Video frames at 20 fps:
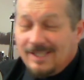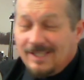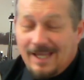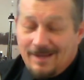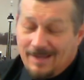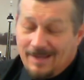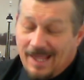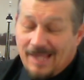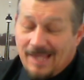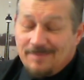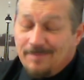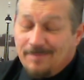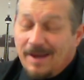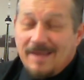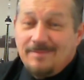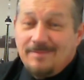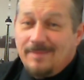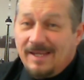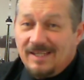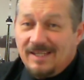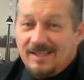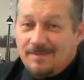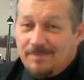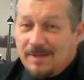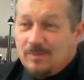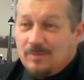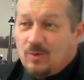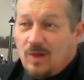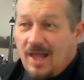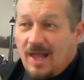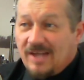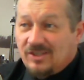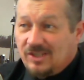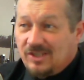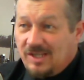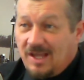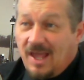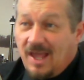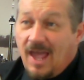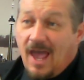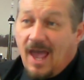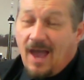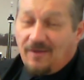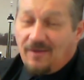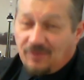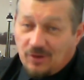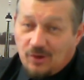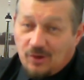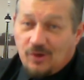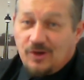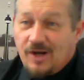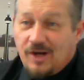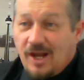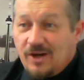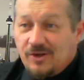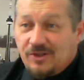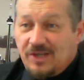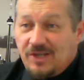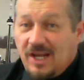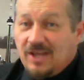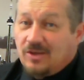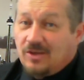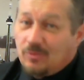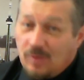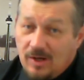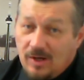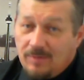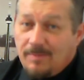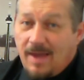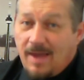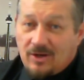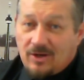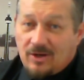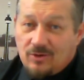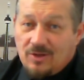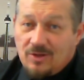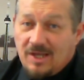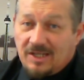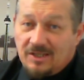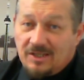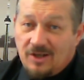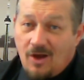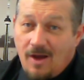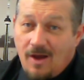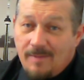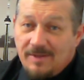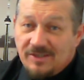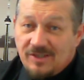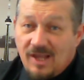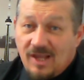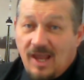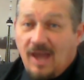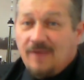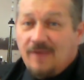it might mean that people will actually have to learn and understand the real macroeconomics